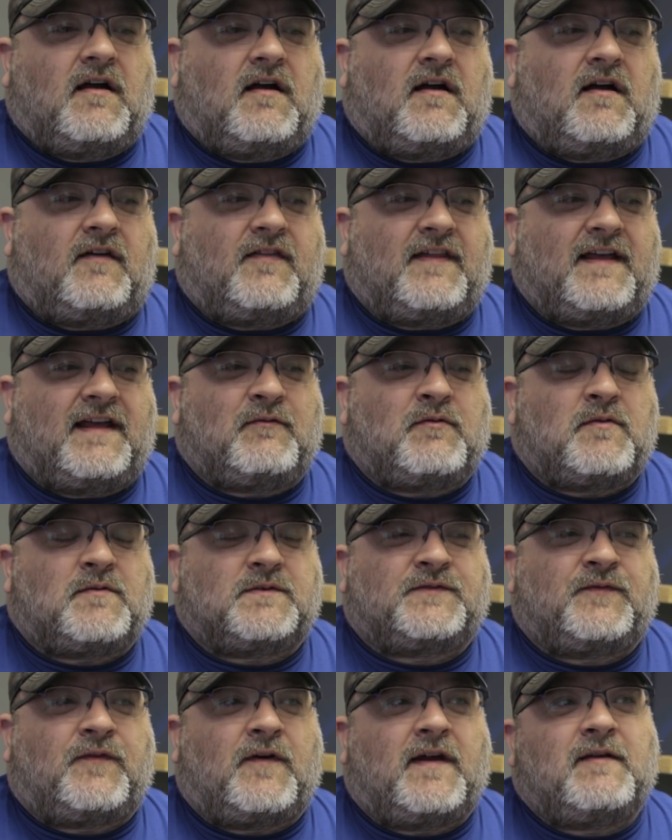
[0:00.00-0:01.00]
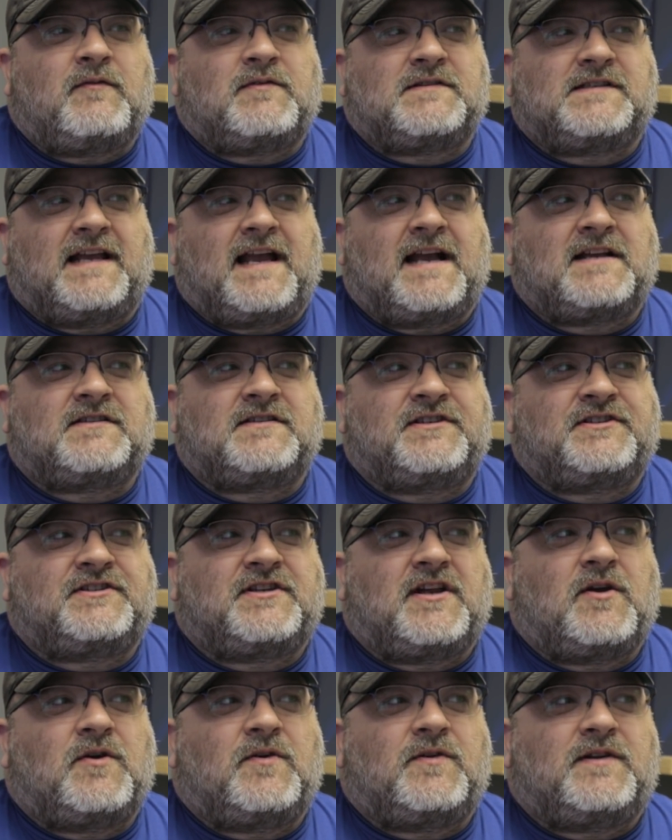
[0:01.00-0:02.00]
what was funny was they actually
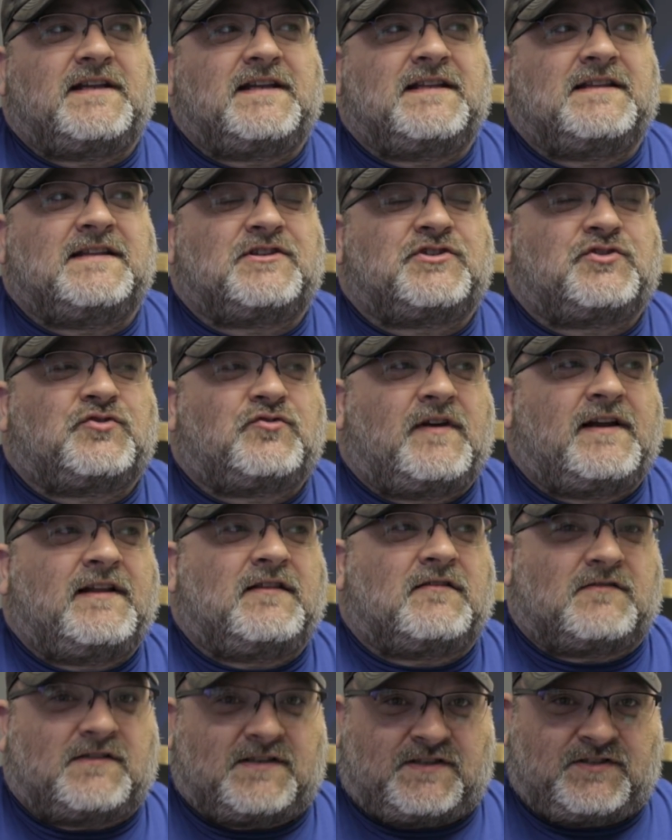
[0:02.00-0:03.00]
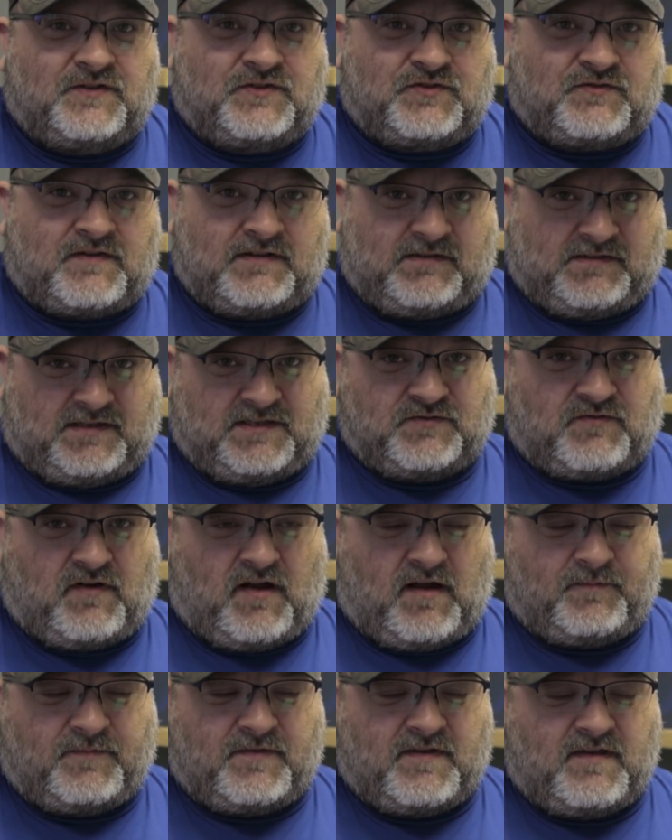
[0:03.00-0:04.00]
showed in the trailer, this new trailer they
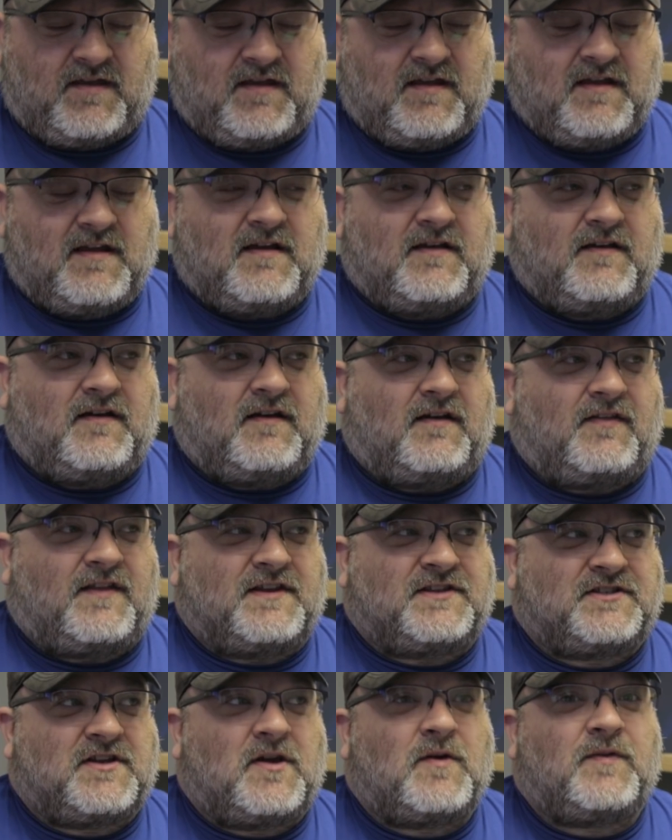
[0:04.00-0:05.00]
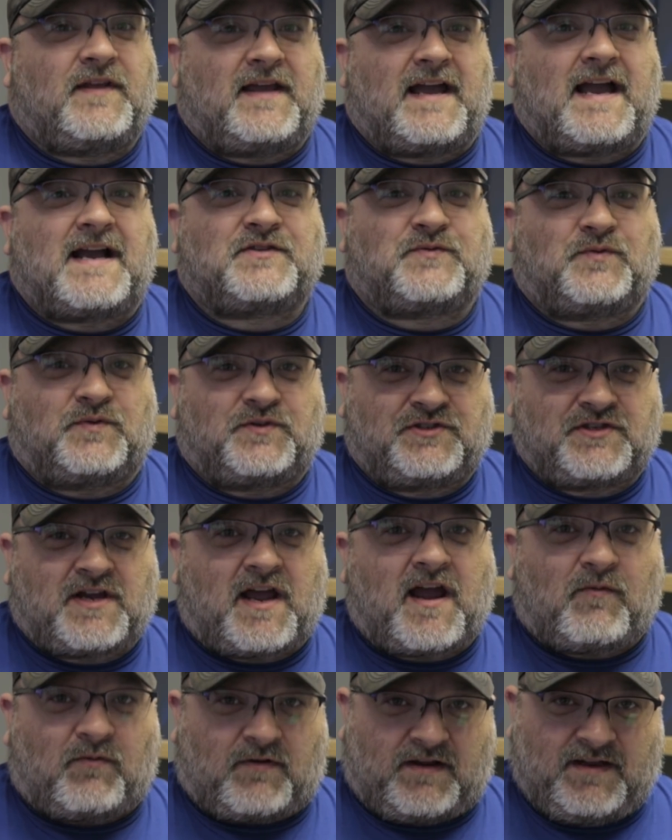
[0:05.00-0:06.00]
dropped, they showed the actual
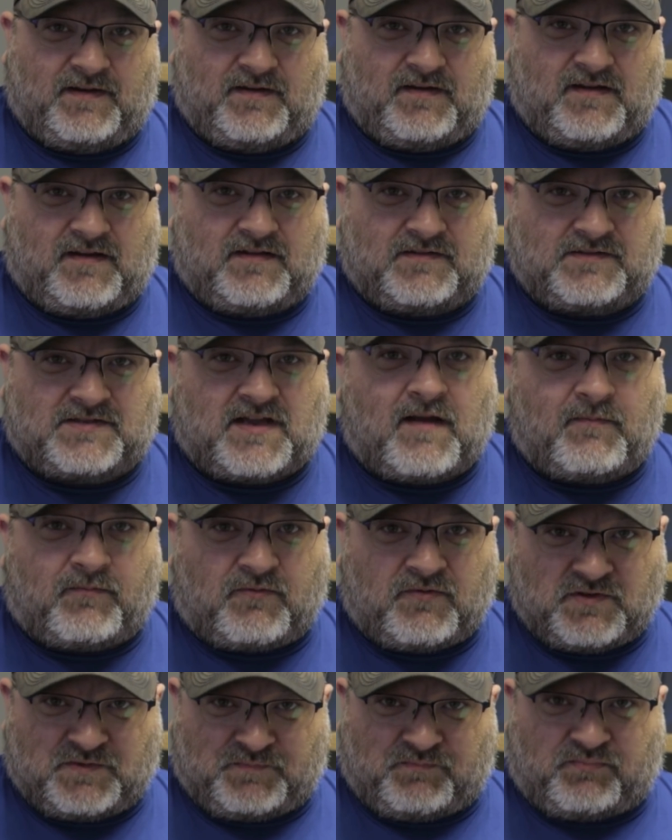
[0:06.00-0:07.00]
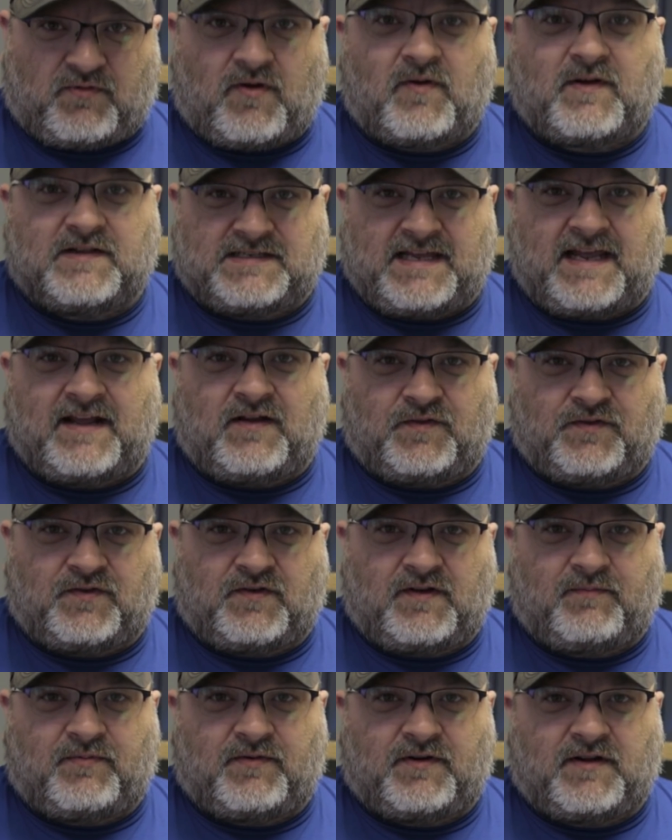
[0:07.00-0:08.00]
shot where Tom Cruise broke his ankle
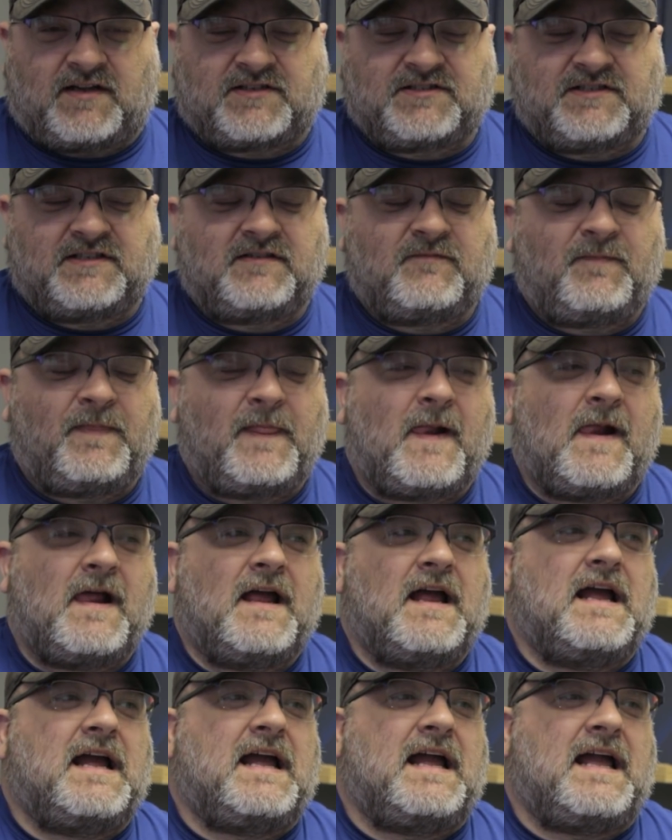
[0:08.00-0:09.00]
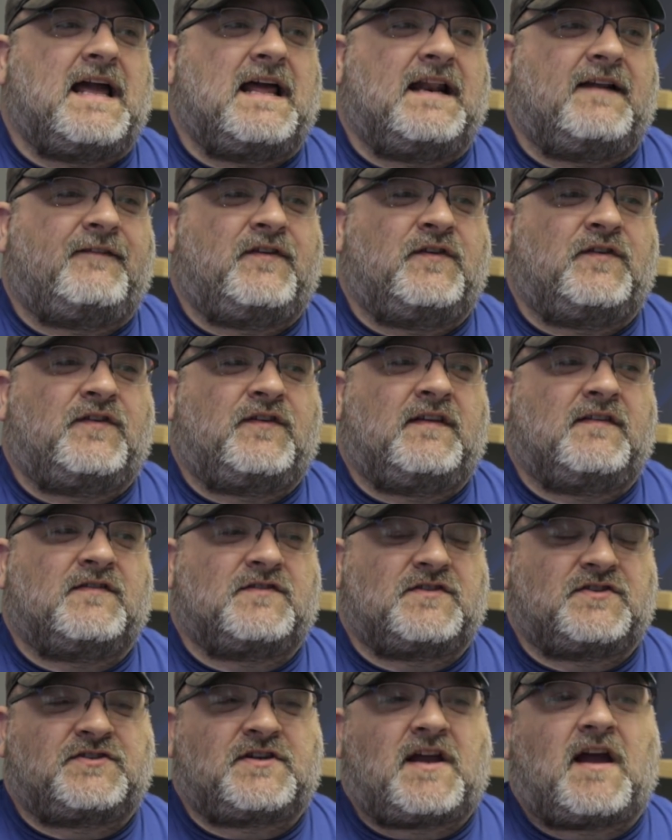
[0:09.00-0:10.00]
during production. And if you see,
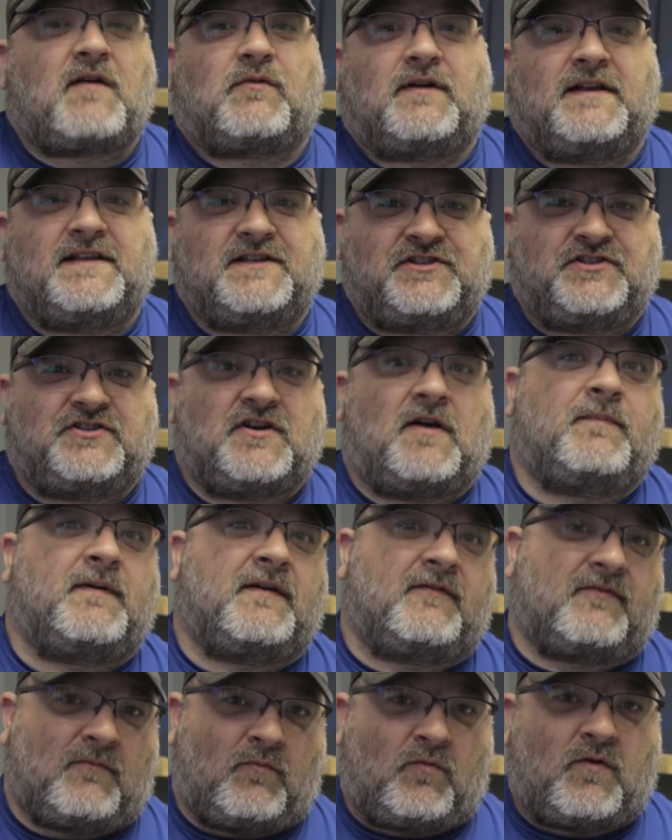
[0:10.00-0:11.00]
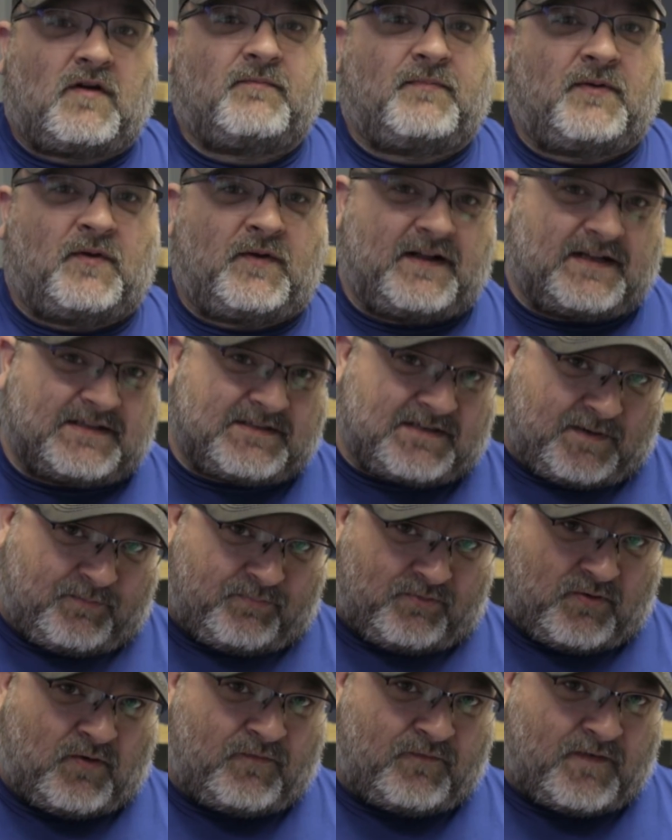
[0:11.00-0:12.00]
there's a shot where he's jumping from one building, it's like a
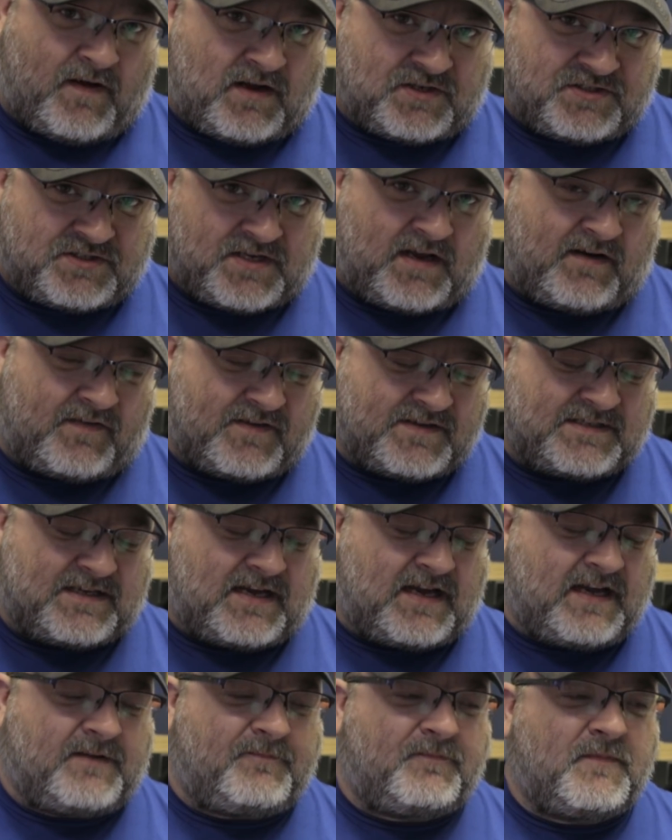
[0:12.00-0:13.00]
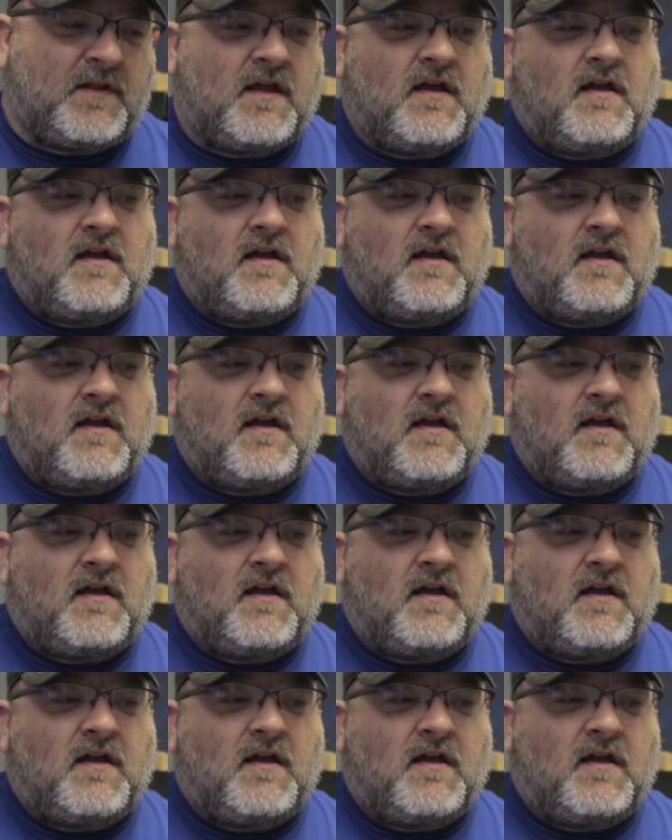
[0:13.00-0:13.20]
profile shot on the side,